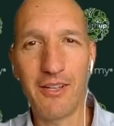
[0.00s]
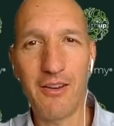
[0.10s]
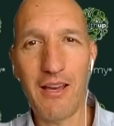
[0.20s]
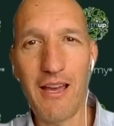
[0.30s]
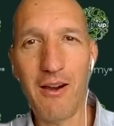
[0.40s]
And
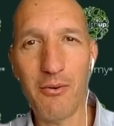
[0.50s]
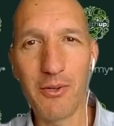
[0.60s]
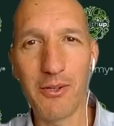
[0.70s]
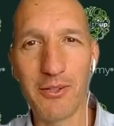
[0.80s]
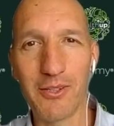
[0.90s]
so how
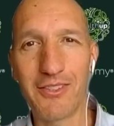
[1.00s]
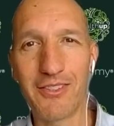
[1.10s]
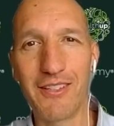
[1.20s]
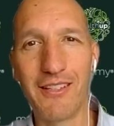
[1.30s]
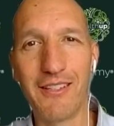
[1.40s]
it works
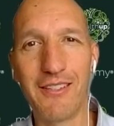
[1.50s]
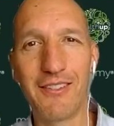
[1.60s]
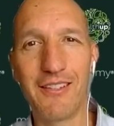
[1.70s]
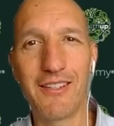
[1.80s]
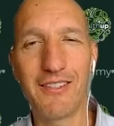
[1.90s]

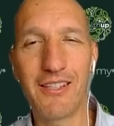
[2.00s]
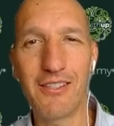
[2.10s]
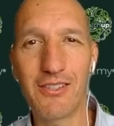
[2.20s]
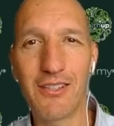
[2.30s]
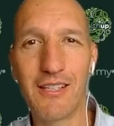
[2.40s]
is
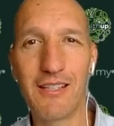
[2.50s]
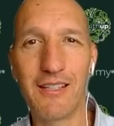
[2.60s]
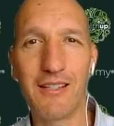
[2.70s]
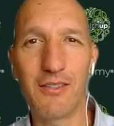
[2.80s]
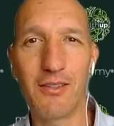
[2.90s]

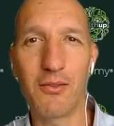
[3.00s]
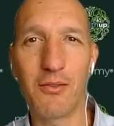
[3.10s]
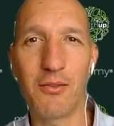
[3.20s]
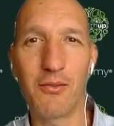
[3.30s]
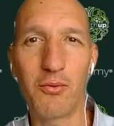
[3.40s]
essentially it's
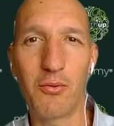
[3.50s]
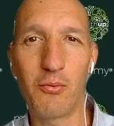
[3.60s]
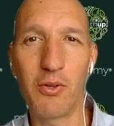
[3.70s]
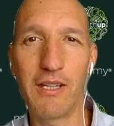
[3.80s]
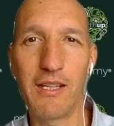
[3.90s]

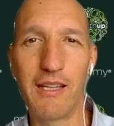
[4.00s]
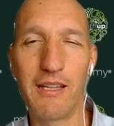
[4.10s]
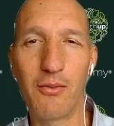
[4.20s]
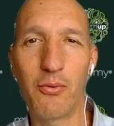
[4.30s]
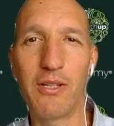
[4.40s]

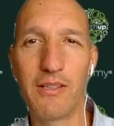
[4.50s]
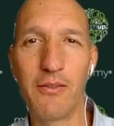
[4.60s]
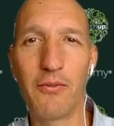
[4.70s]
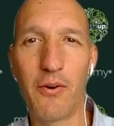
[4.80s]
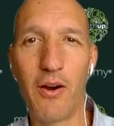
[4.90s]
working in
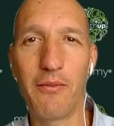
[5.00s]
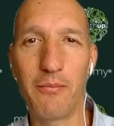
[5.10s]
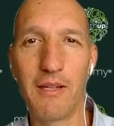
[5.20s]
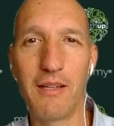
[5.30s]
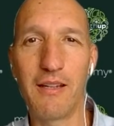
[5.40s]

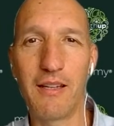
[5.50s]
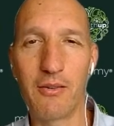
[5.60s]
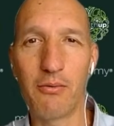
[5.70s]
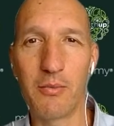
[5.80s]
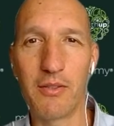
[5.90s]
25-minute
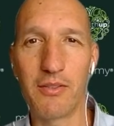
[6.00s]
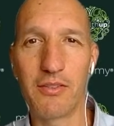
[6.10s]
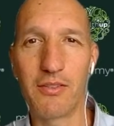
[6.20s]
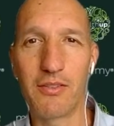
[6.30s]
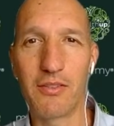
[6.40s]

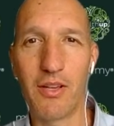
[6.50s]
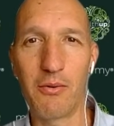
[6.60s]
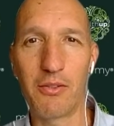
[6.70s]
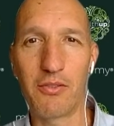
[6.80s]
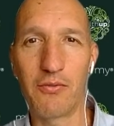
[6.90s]
increments.
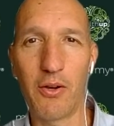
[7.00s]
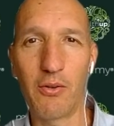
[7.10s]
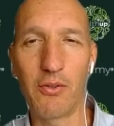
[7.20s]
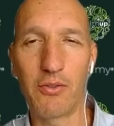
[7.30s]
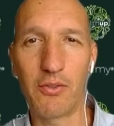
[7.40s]
So it's
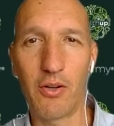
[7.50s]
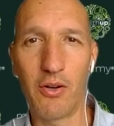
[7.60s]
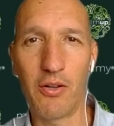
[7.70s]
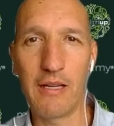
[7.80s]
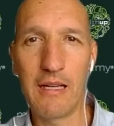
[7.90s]
focused
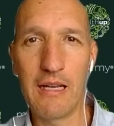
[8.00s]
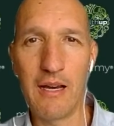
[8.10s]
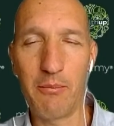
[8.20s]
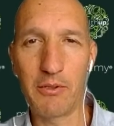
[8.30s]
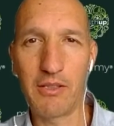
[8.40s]
on
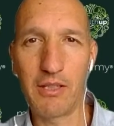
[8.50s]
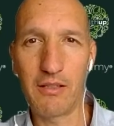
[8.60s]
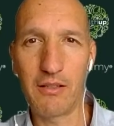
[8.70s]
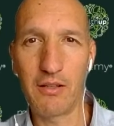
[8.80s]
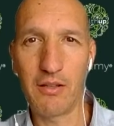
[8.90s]
a
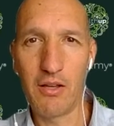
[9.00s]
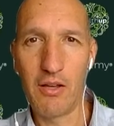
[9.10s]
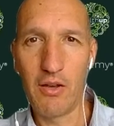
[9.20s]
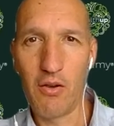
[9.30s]
particular